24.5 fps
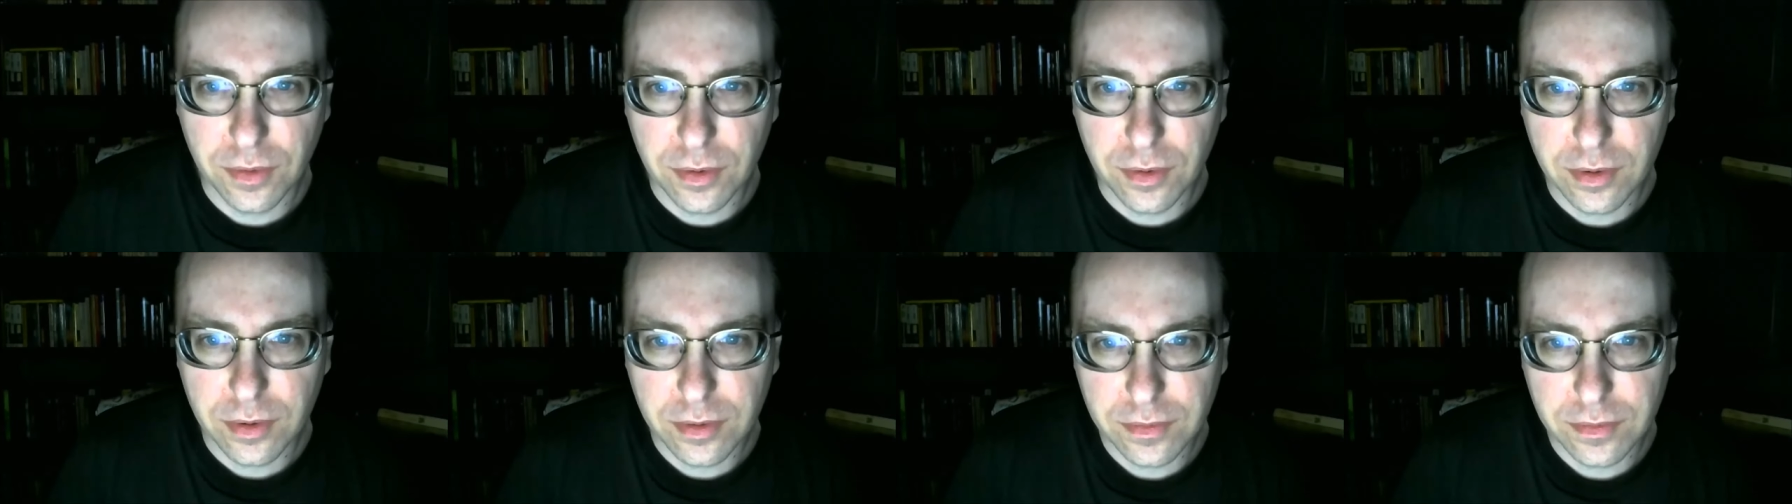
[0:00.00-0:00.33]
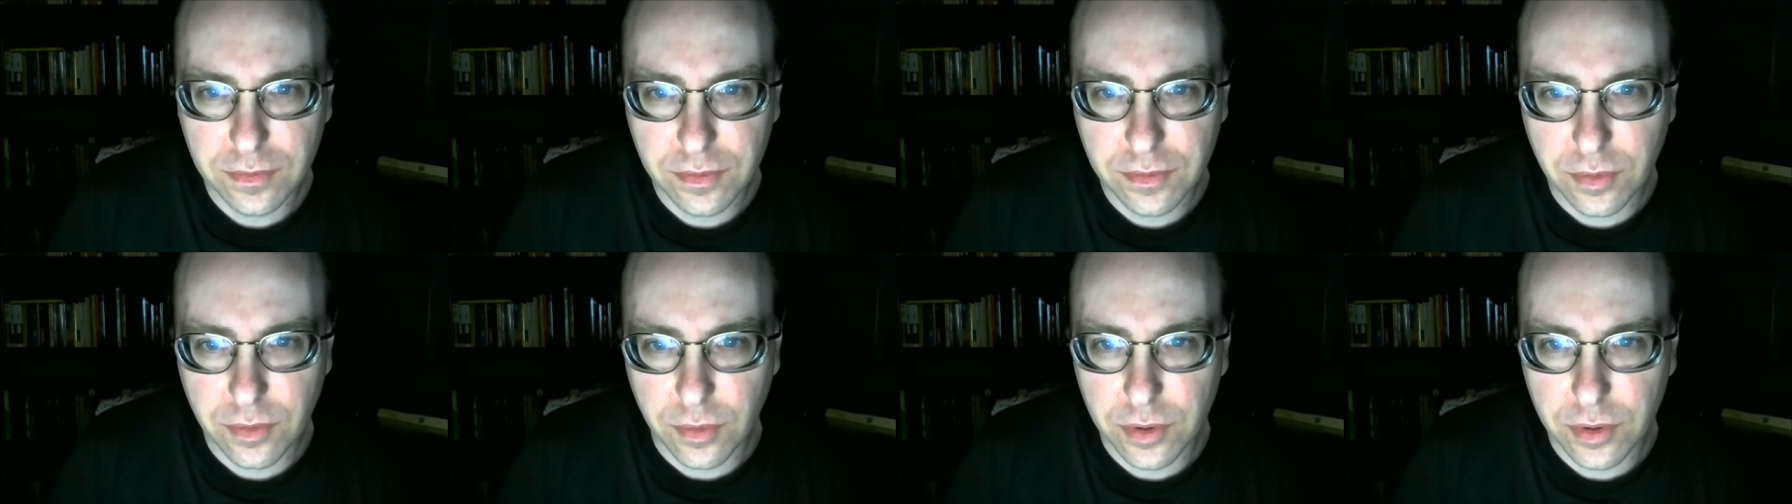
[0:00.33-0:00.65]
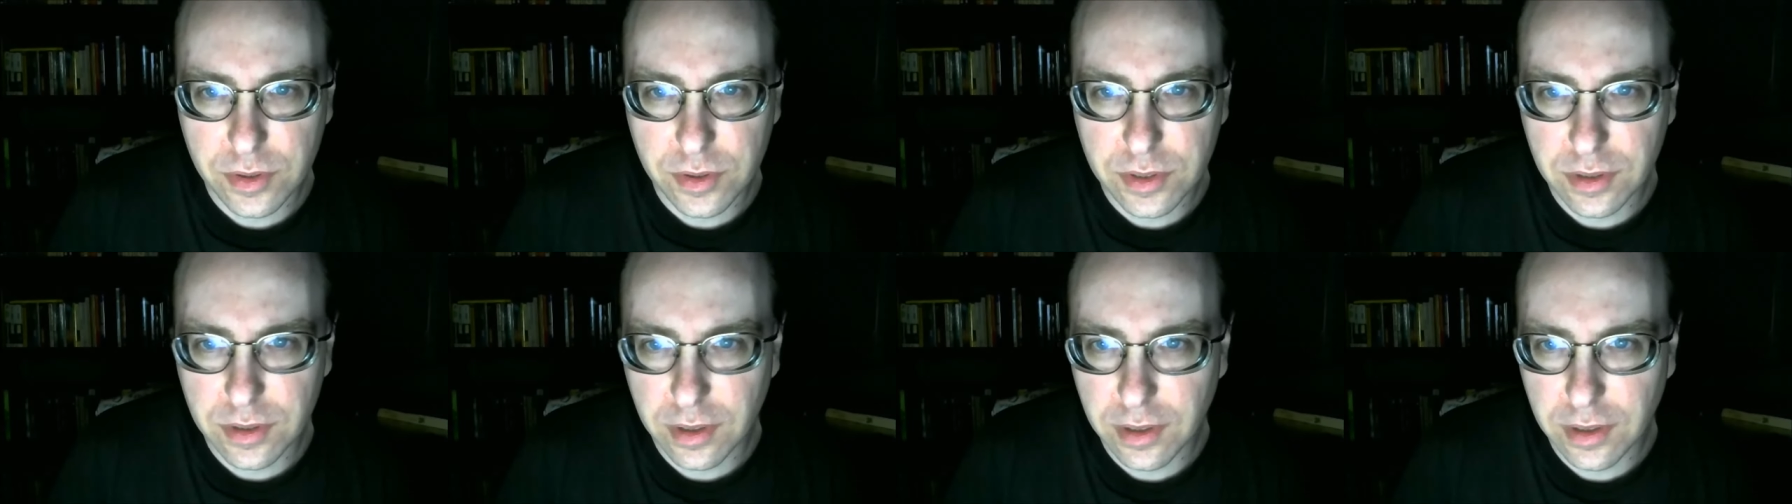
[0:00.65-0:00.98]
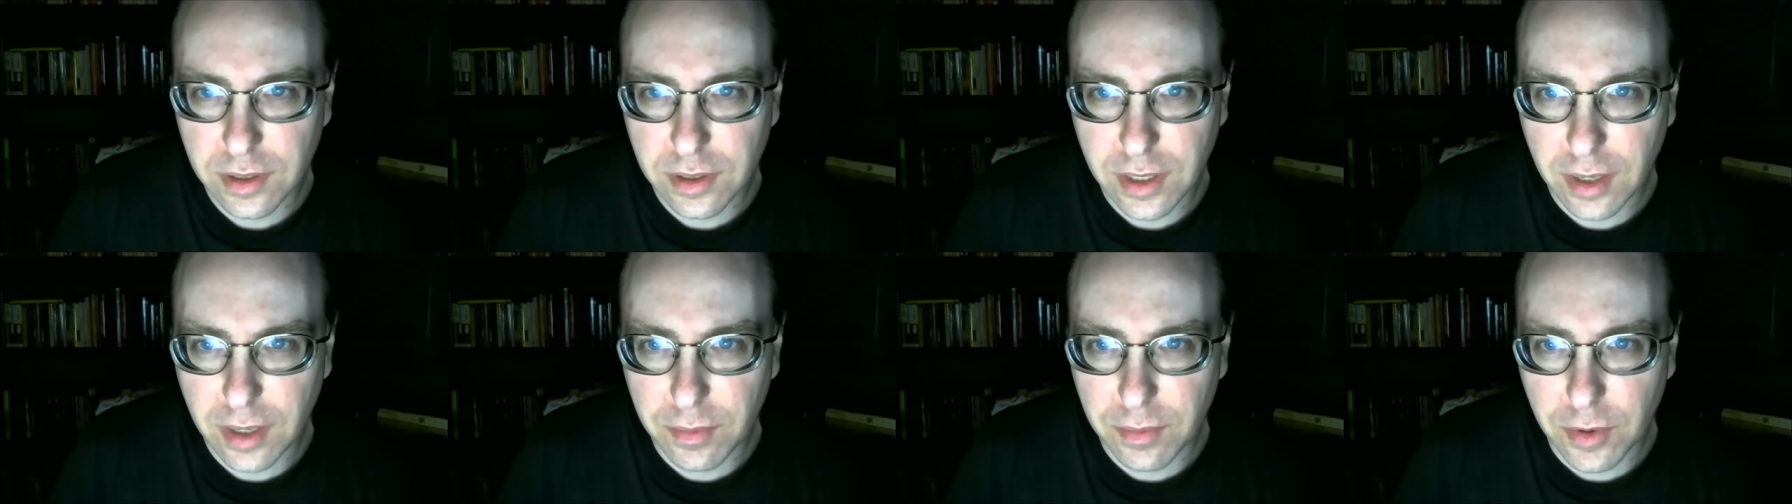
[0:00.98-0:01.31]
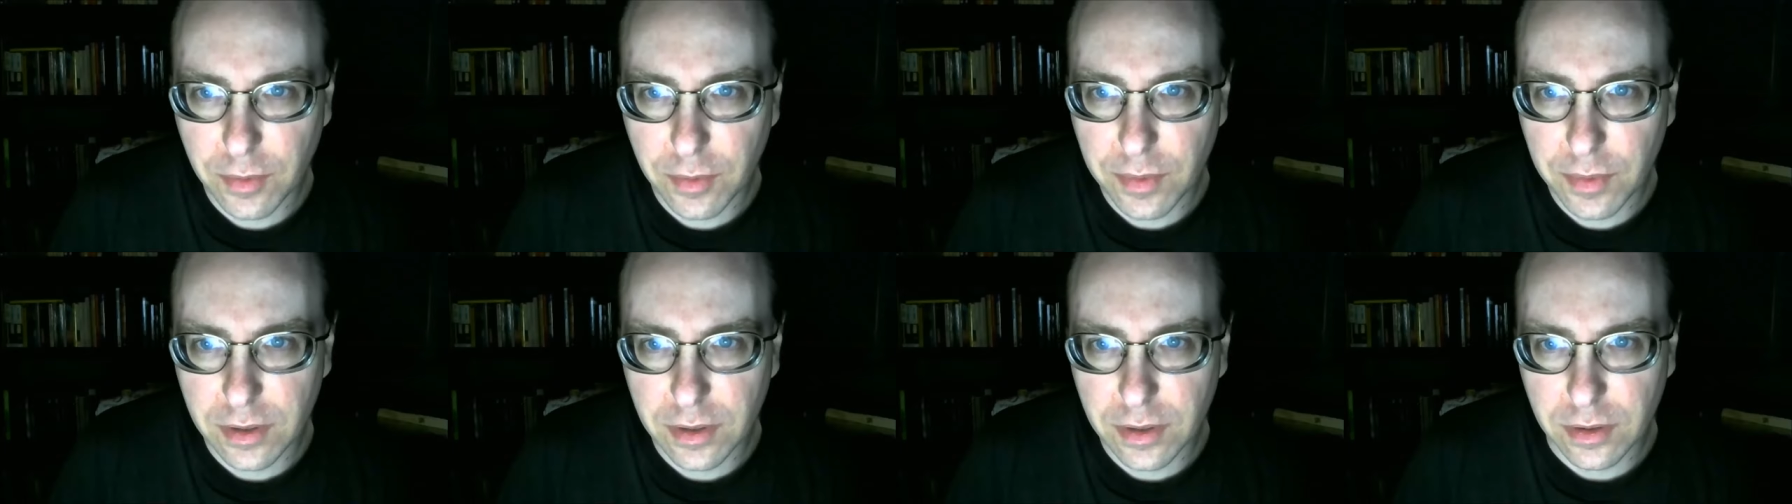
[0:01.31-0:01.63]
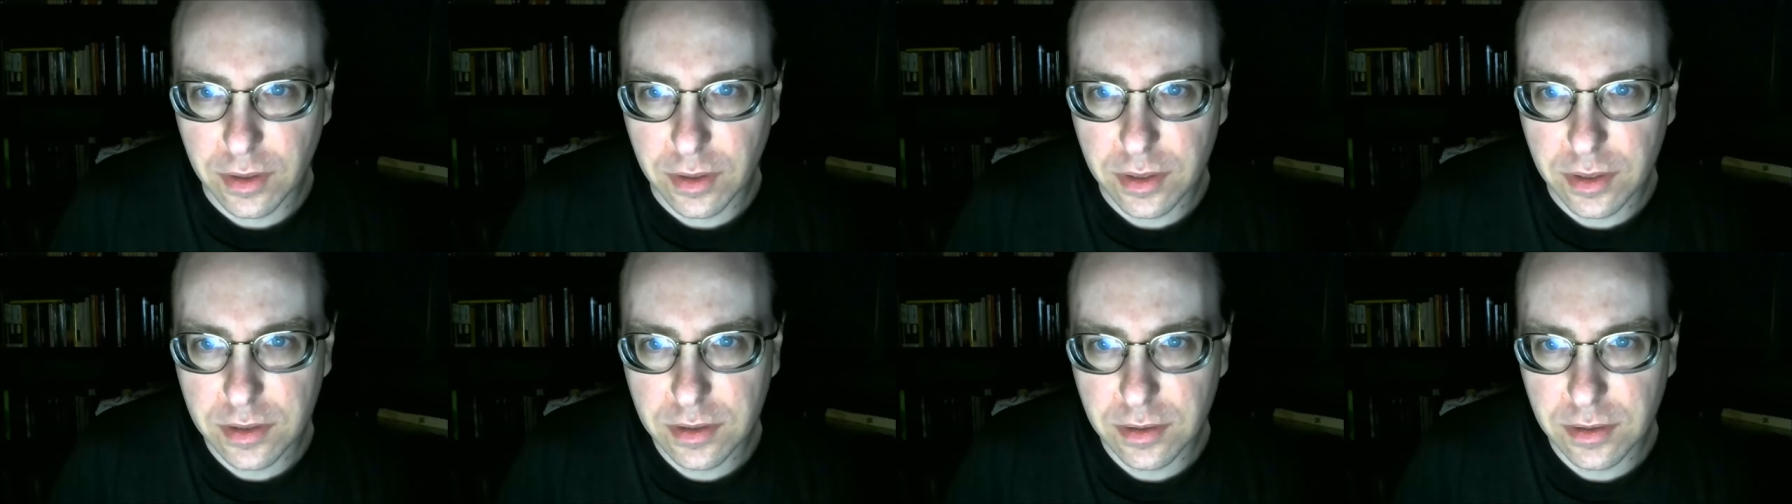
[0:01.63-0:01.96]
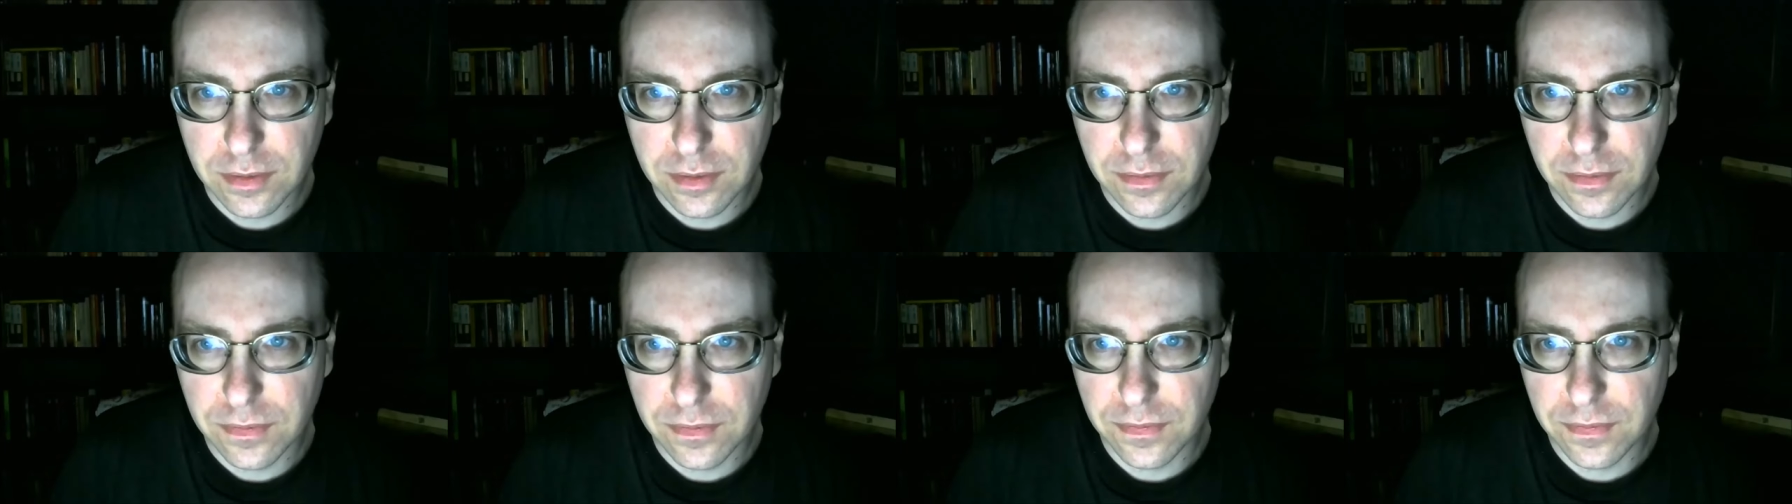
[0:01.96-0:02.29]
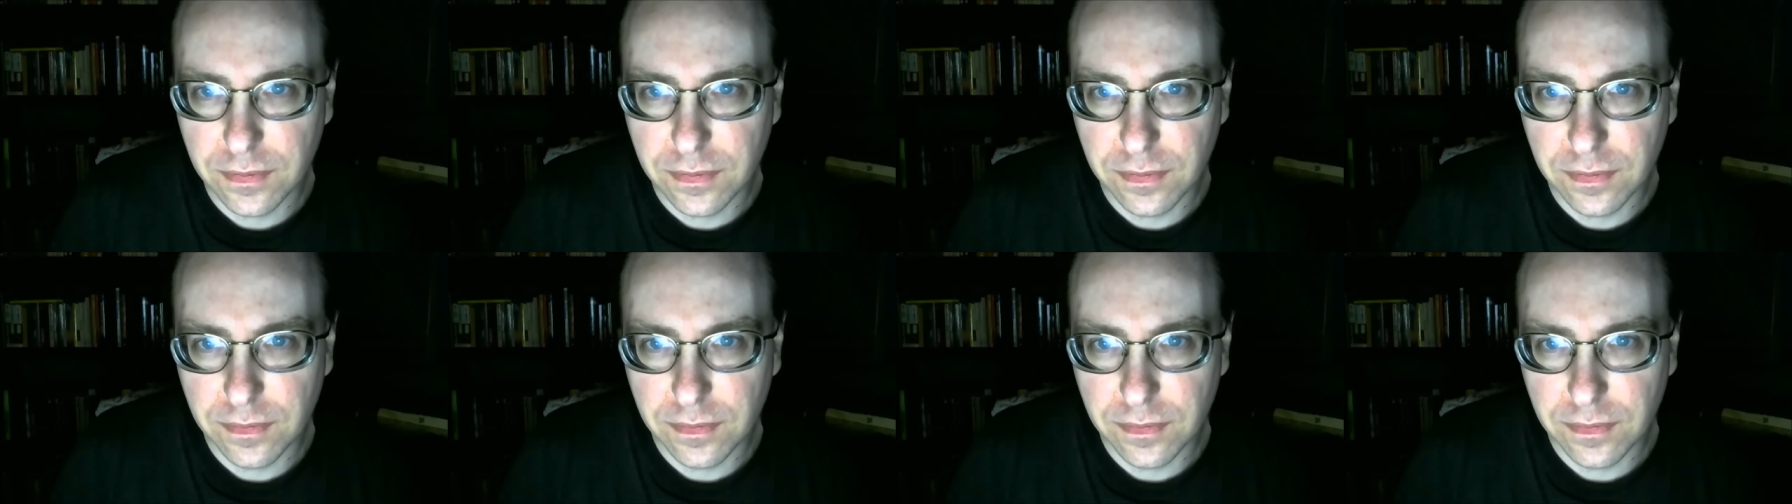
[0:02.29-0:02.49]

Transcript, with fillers: and of course he came up in a list of